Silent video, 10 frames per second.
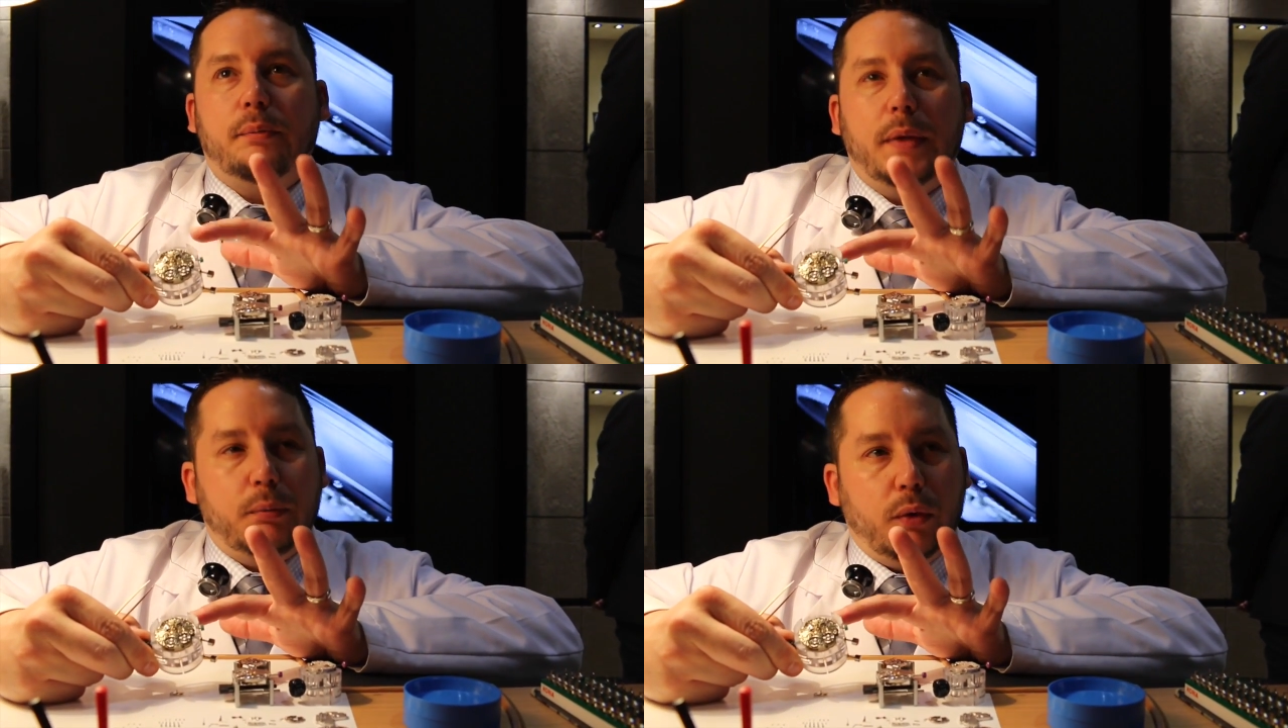a
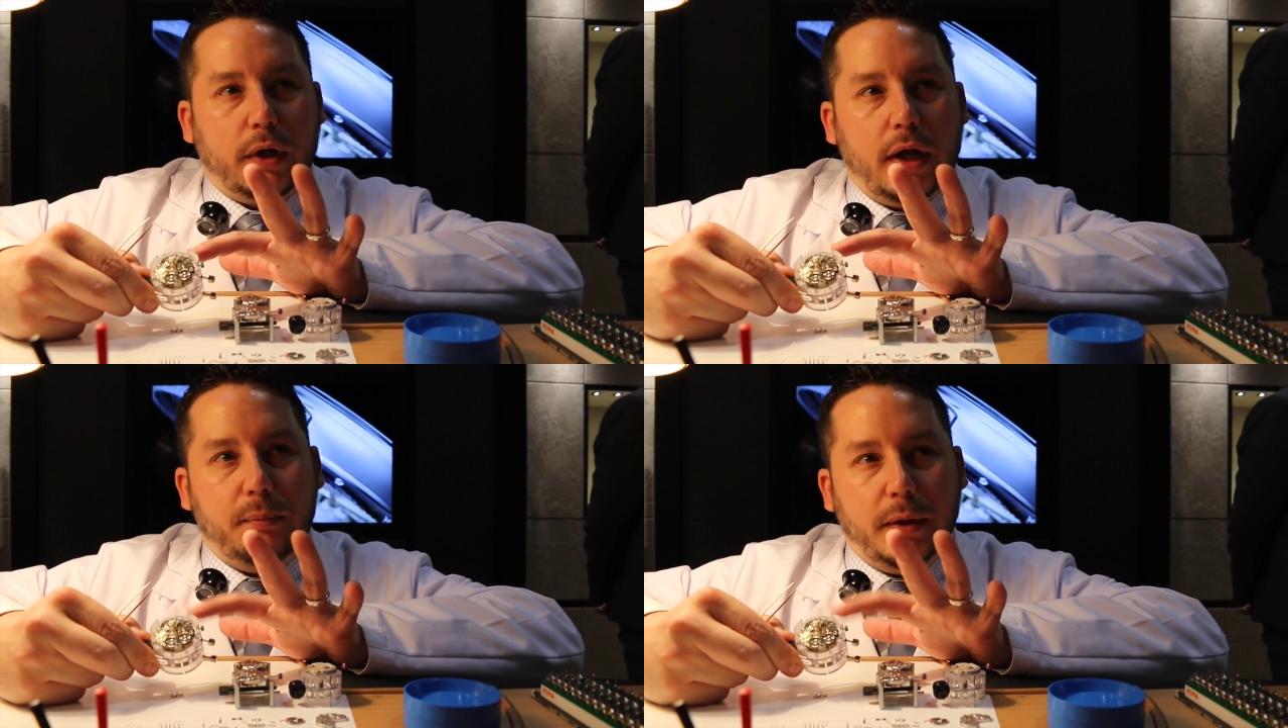bit more
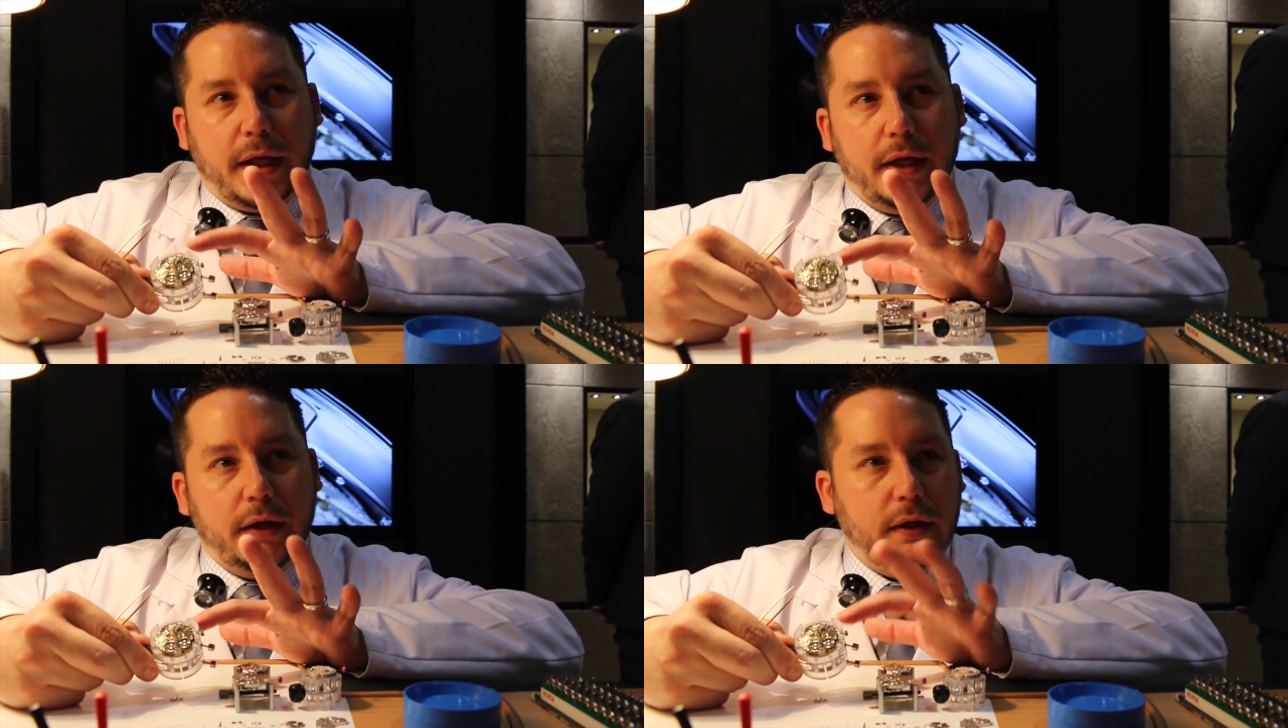
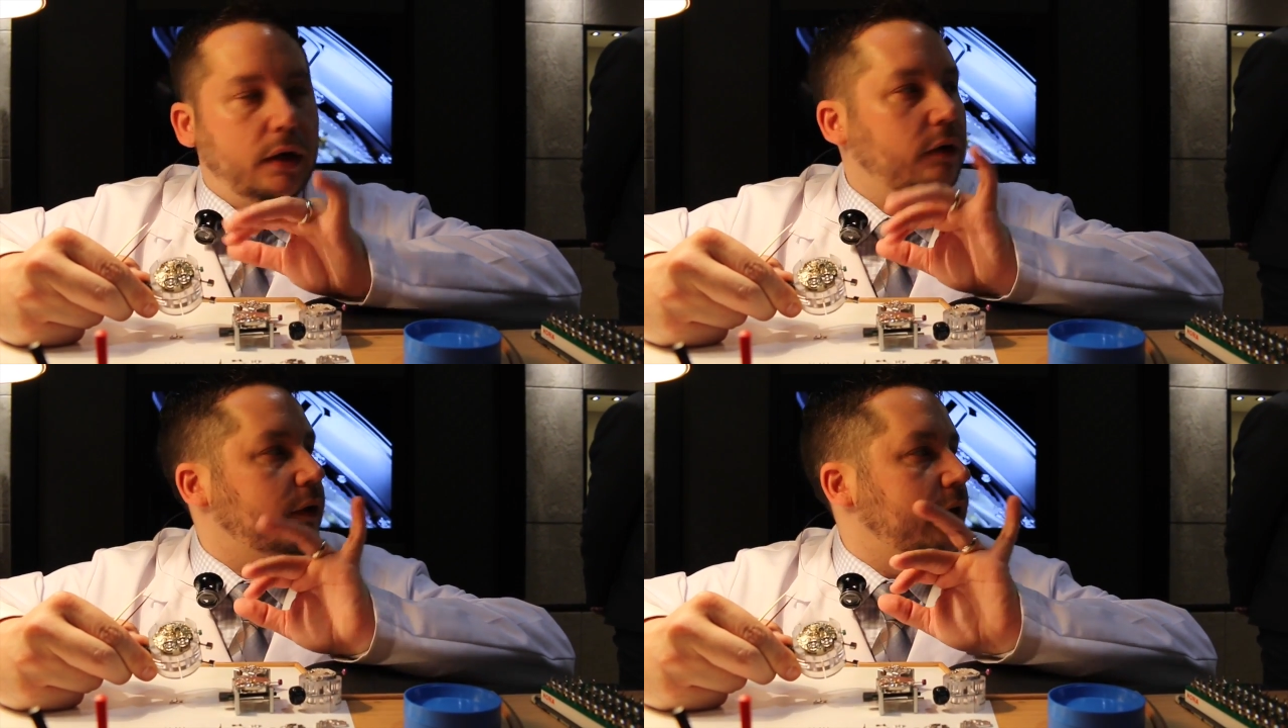complicated
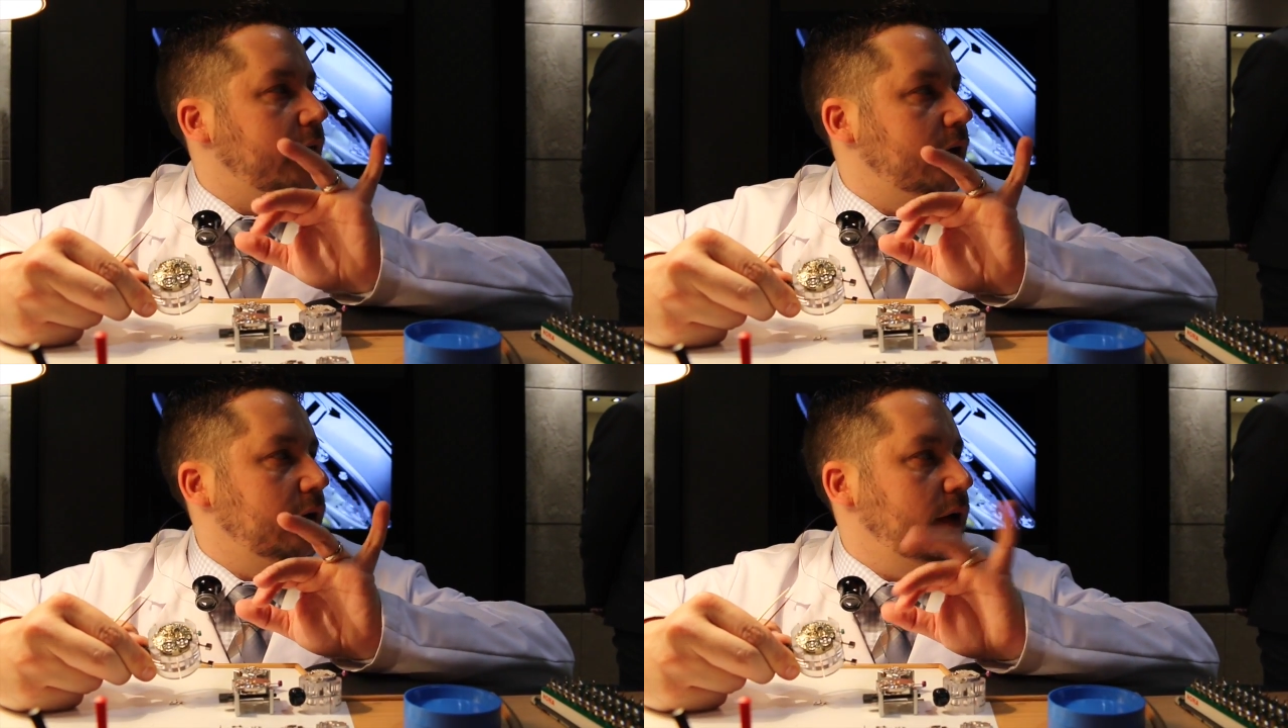over
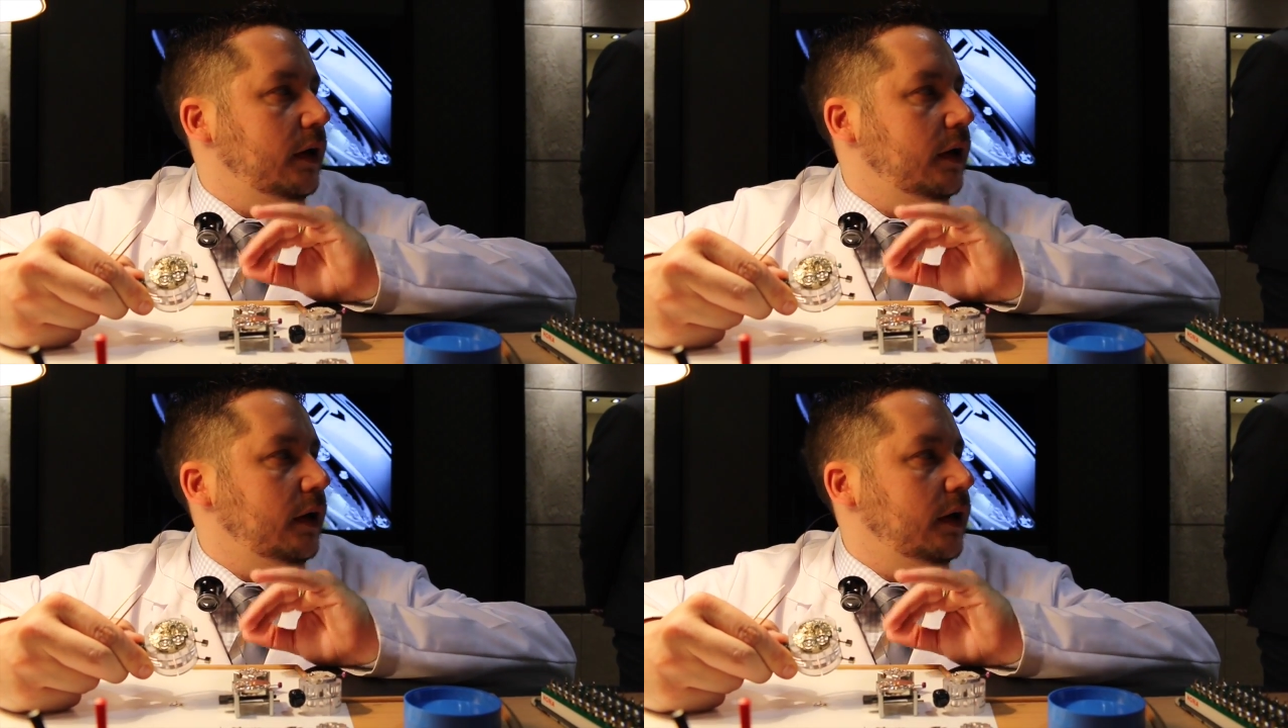there